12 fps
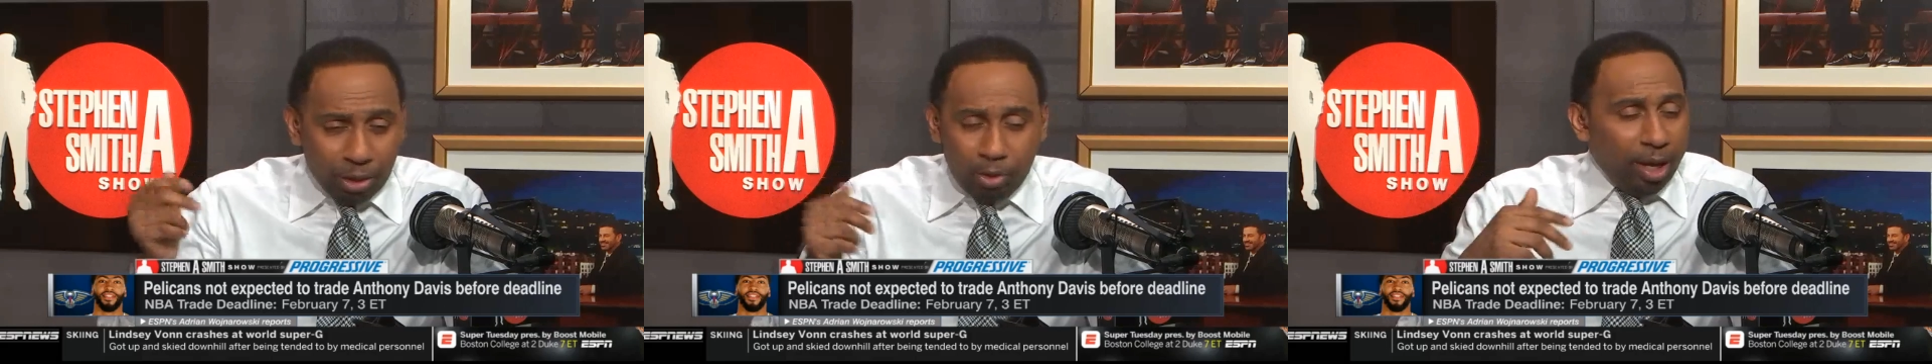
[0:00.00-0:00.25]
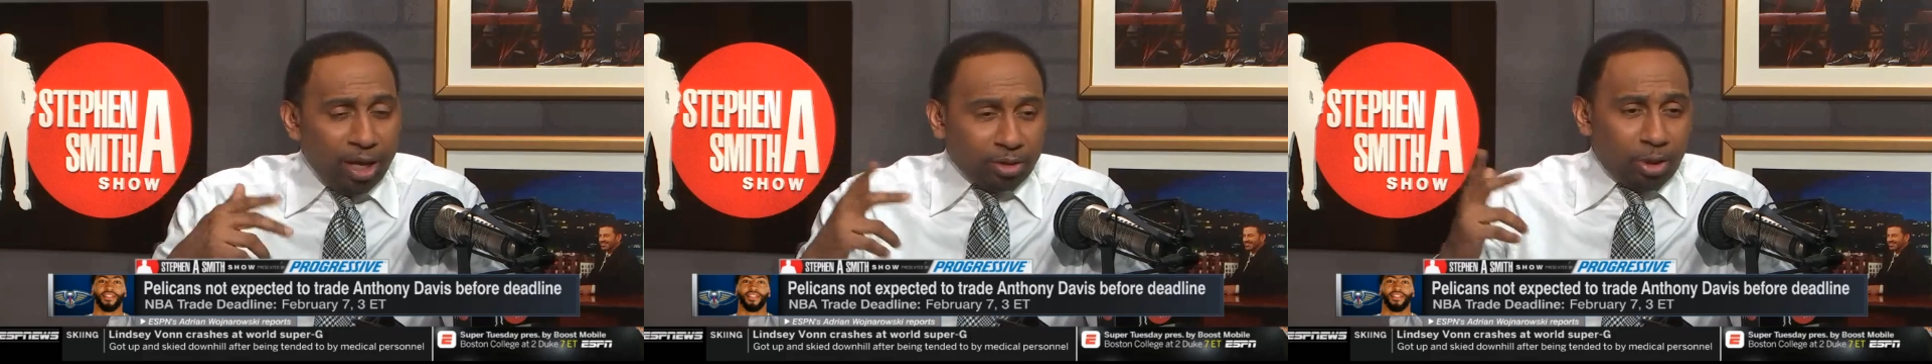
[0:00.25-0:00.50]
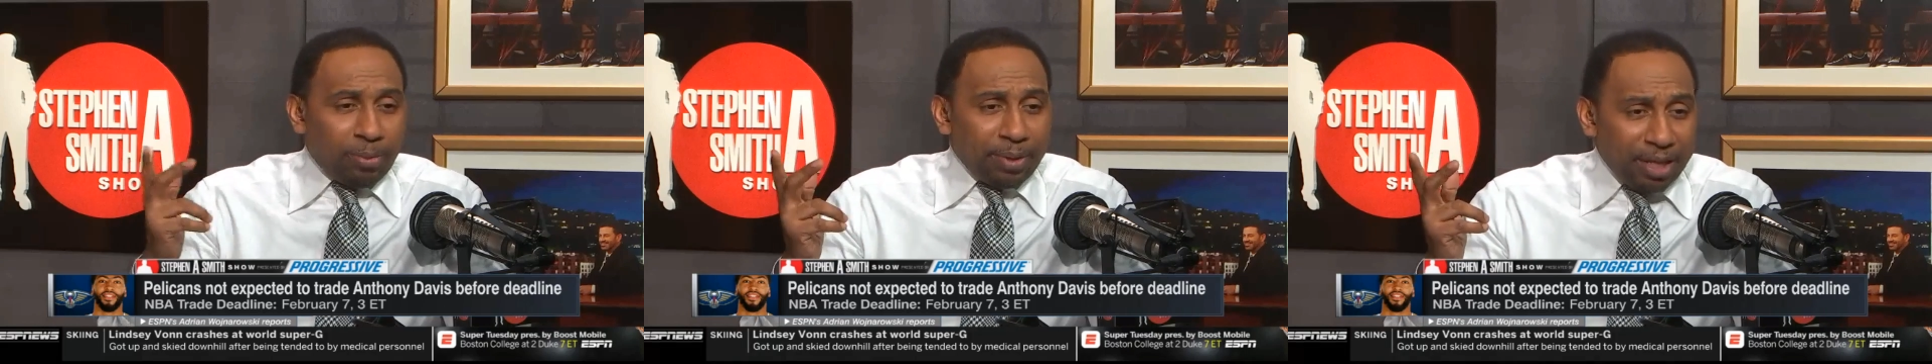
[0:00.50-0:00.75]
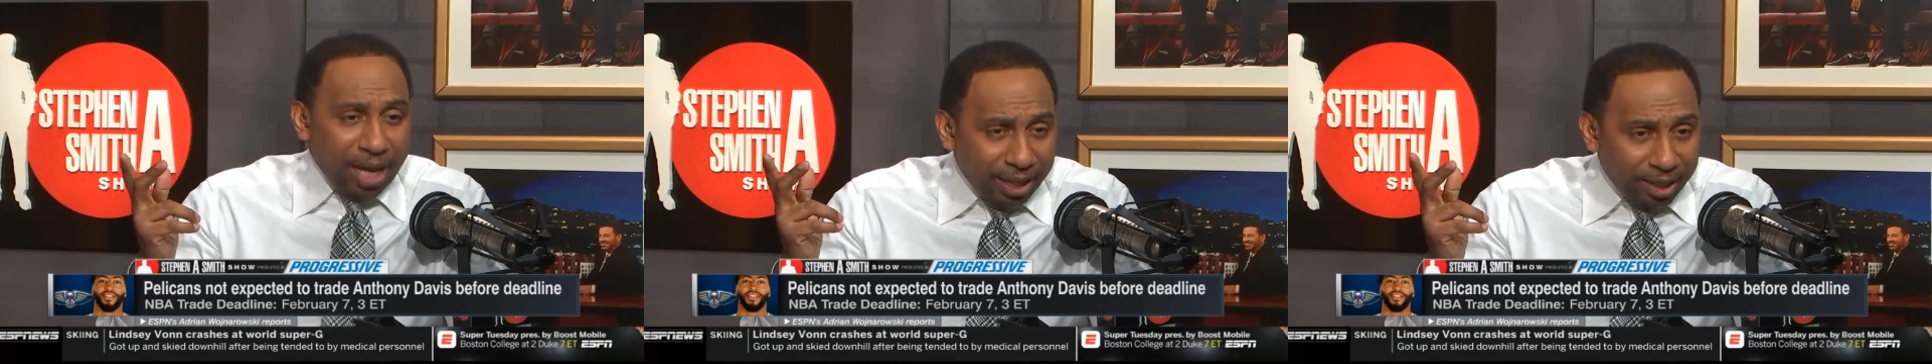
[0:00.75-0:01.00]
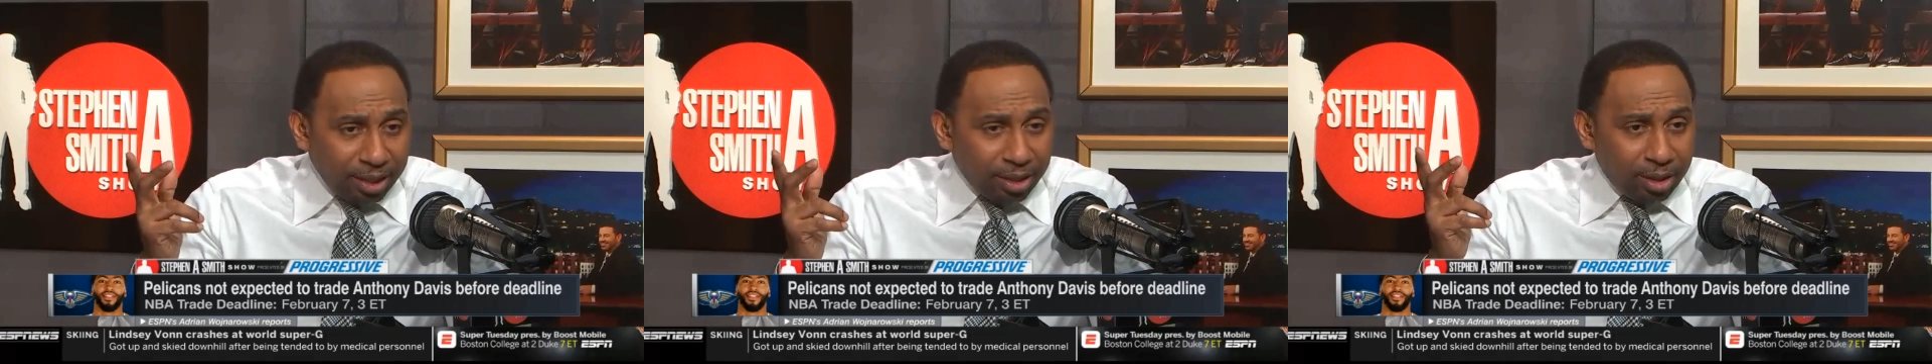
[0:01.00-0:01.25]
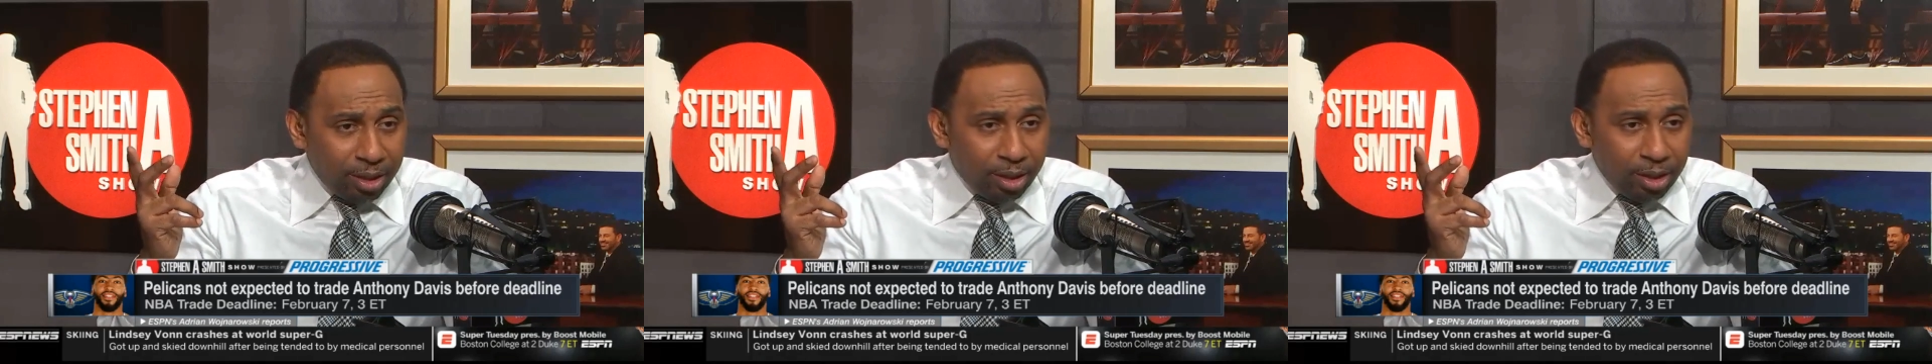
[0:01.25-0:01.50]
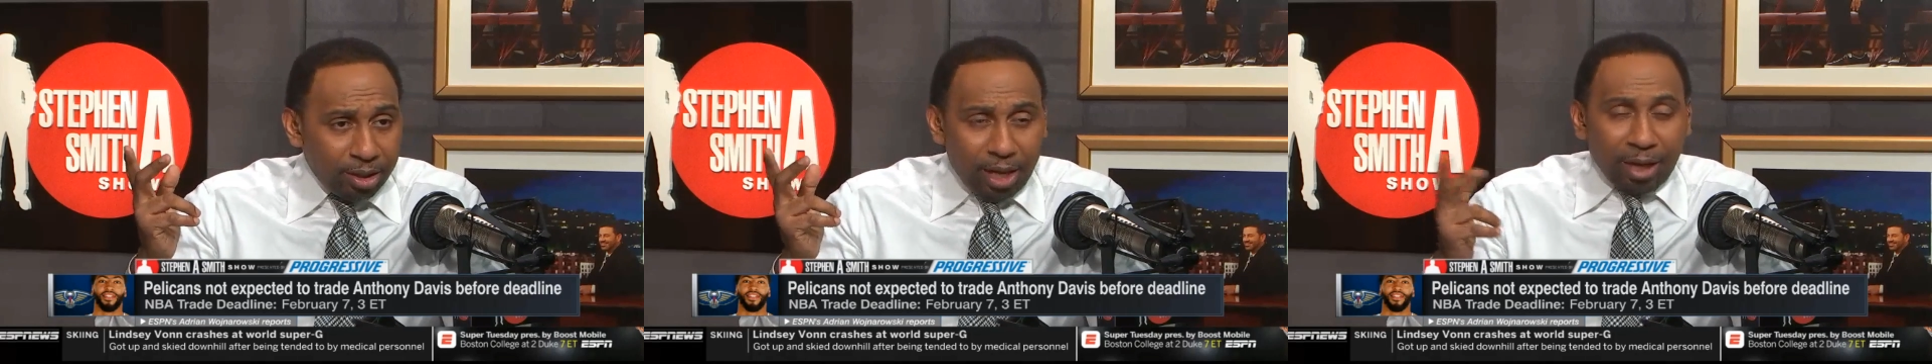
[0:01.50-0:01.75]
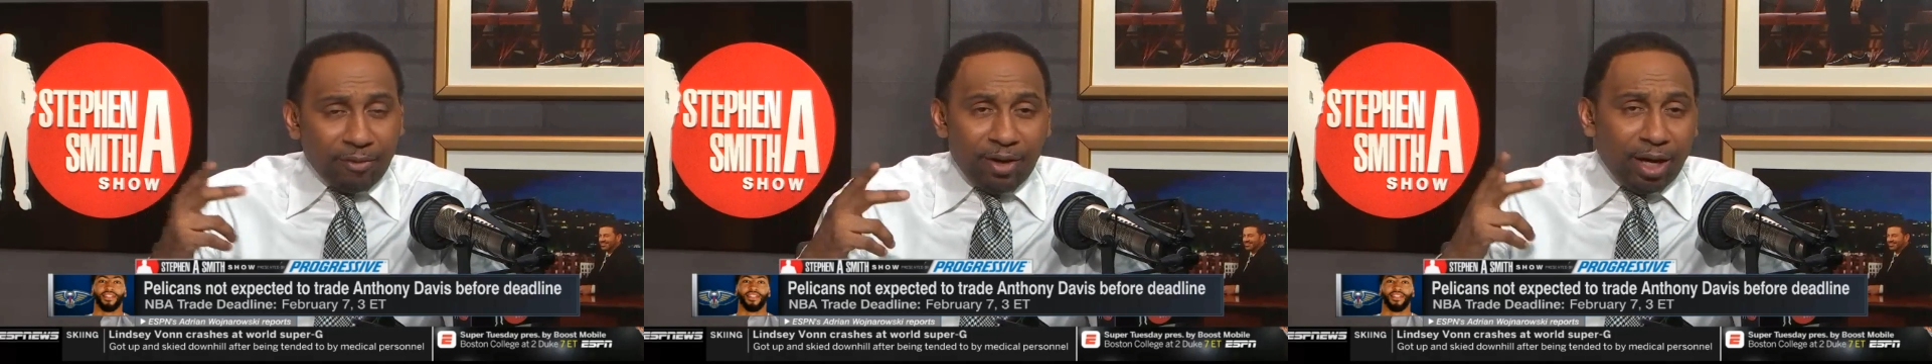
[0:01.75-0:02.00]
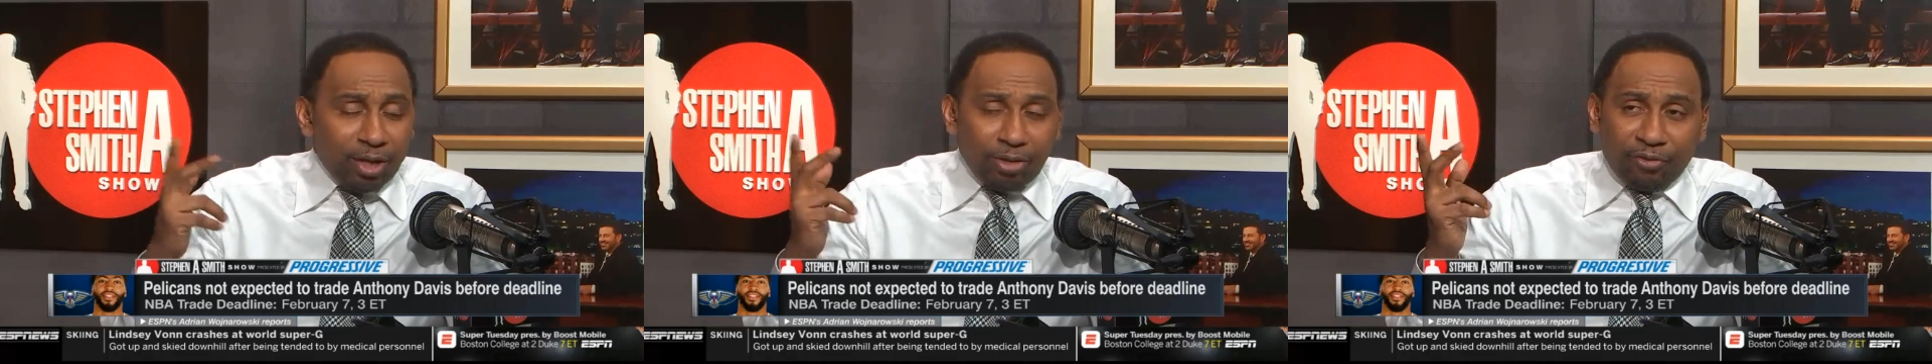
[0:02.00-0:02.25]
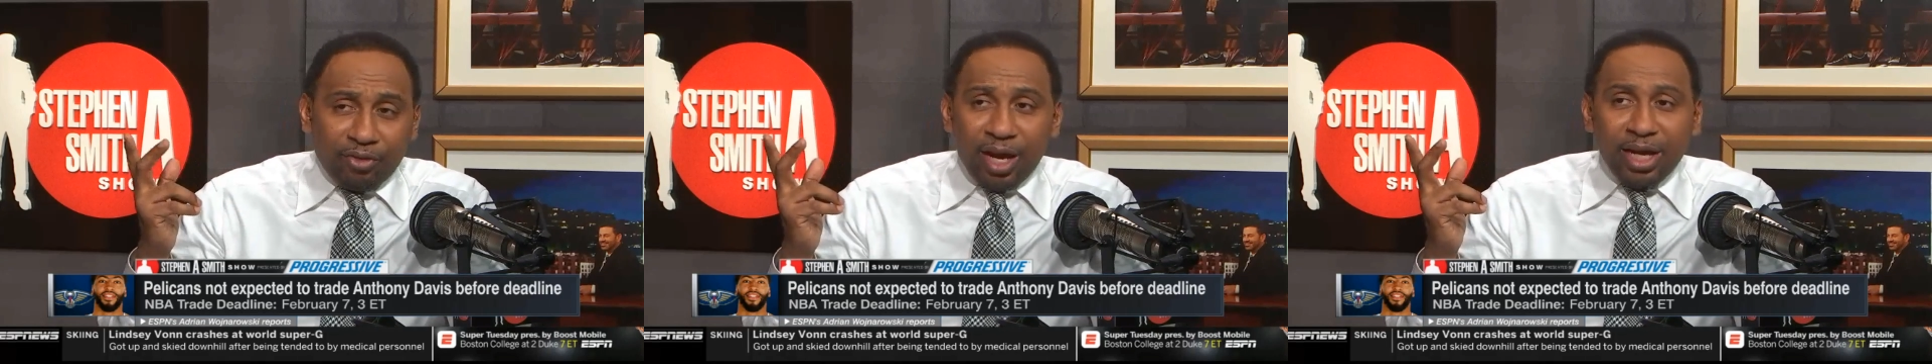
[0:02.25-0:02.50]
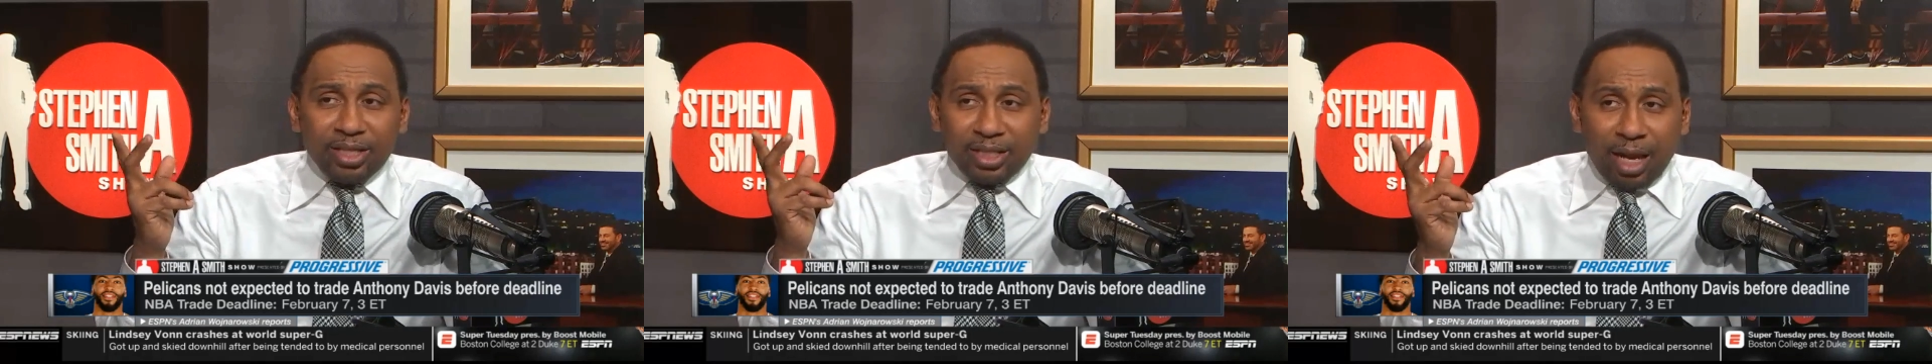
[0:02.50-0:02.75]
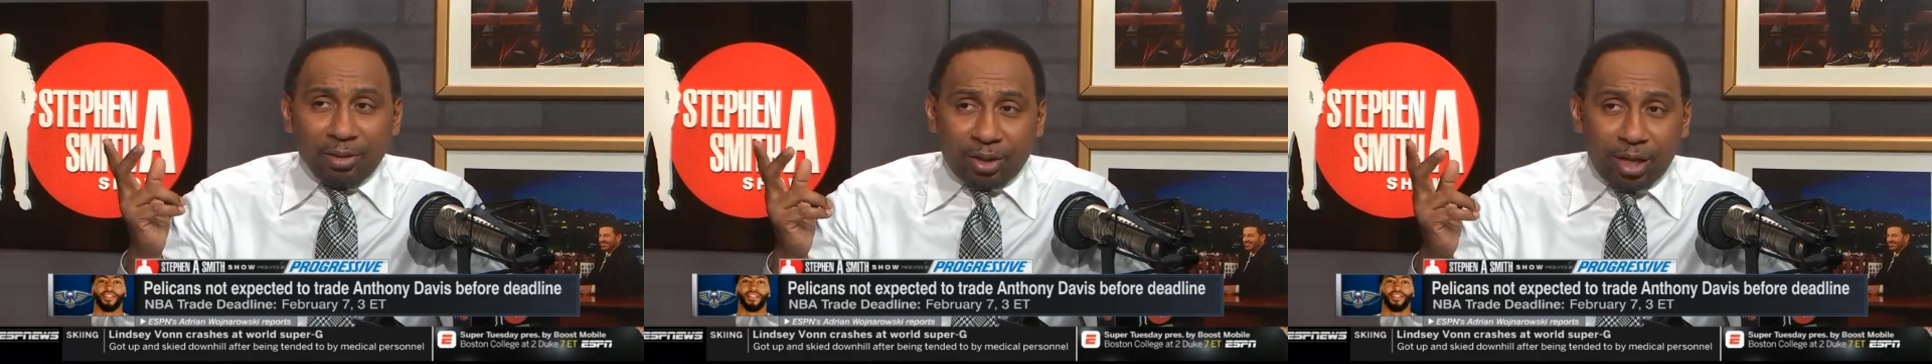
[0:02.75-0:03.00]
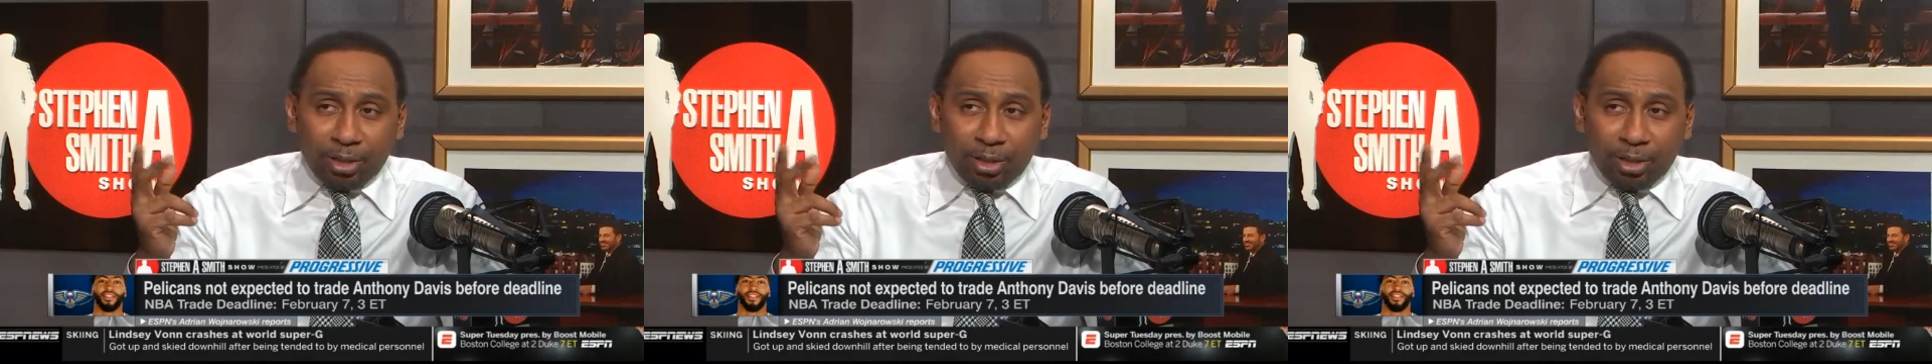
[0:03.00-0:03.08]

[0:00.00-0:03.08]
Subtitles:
Who the hell's going to be a Yankee? You got over 100 free agents out there.